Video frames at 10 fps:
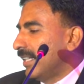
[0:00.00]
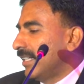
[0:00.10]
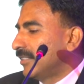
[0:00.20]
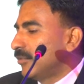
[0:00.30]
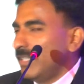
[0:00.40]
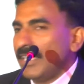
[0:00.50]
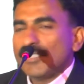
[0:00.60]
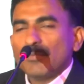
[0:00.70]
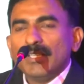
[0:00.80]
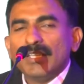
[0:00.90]
And today,
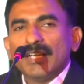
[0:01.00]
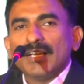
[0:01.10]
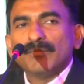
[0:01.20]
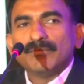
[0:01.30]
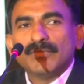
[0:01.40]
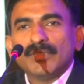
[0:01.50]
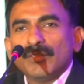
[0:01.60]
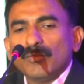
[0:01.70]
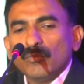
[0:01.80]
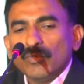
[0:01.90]
HP,
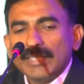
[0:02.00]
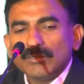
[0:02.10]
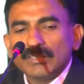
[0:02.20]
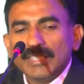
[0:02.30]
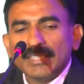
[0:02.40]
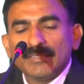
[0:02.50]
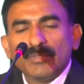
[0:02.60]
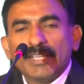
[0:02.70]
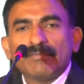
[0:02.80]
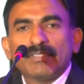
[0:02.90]
we like to think that
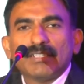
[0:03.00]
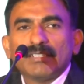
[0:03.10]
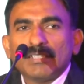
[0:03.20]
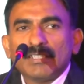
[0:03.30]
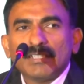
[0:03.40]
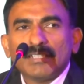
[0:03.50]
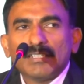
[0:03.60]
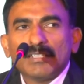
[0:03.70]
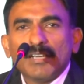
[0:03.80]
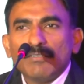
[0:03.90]
we have a
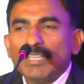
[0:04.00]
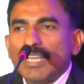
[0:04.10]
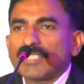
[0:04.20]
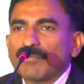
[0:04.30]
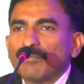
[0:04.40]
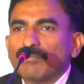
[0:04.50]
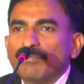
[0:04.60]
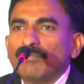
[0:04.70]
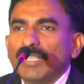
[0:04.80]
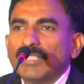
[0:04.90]
very large
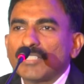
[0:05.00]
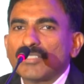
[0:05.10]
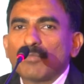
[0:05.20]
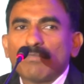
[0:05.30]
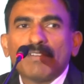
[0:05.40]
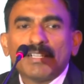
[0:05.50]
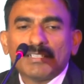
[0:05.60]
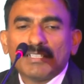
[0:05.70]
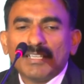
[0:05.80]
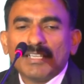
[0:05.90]
industry
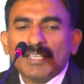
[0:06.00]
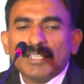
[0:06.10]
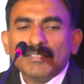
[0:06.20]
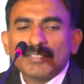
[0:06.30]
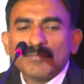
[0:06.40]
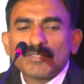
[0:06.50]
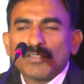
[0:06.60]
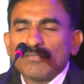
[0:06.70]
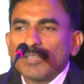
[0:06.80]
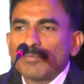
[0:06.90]
profile in
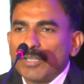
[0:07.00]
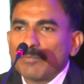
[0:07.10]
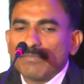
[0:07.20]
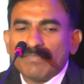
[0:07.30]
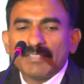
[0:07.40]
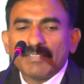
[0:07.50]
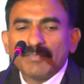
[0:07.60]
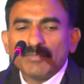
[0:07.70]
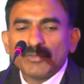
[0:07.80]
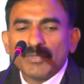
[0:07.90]
terms of product profile,
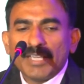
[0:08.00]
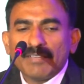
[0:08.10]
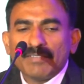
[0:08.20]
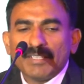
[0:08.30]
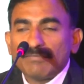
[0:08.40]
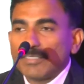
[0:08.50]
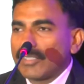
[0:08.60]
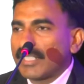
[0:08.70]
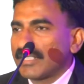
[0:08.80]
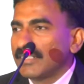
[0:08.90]
right? So we have
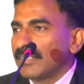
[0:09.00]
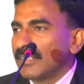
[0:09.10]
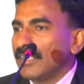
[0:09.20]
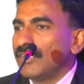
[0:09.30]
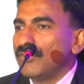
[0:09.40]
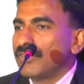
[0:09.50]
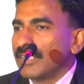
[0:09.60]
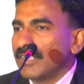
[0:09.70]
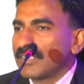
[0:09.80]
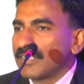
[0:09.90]
infrastructure, a
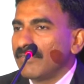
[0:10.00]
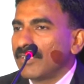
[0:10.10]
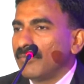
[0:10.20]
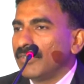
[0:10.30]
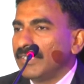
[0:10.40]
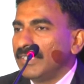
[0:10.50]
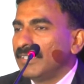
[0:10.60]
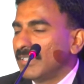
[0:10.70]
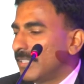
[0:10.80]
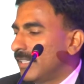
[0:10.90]
huge server
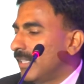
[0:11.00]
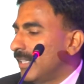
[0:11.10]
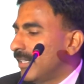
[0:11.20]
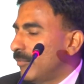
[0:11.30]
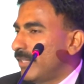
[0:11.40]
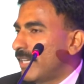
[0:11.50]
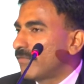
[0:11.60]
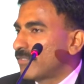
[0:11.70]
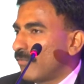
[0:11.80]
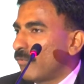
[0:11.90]
community. We
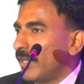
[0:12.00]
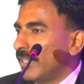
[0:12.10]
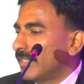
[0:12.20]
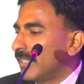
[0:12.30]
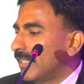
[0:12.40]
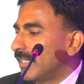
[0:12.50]
have software,